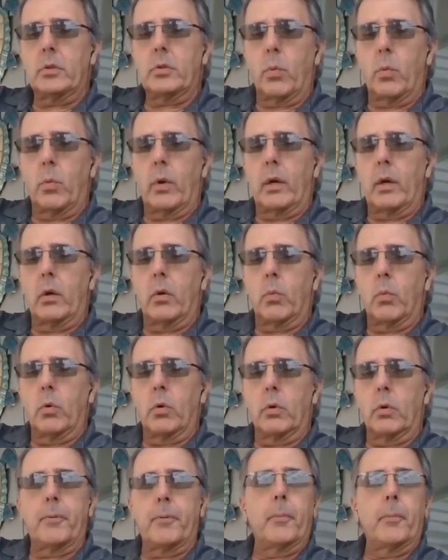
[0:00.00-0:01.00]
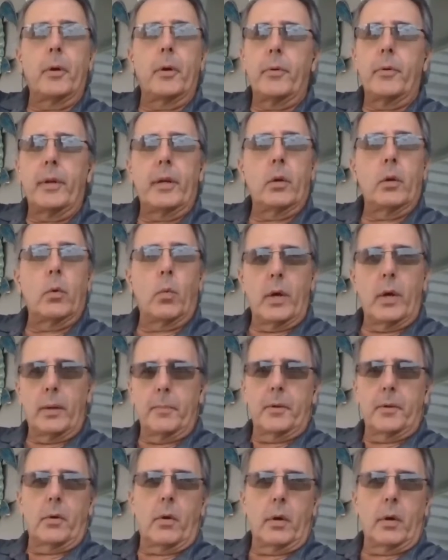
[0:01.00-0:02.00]
to where we're promoting a
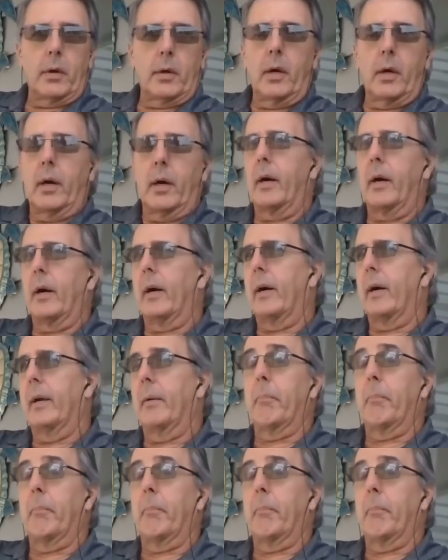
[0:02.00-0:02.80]
webinar.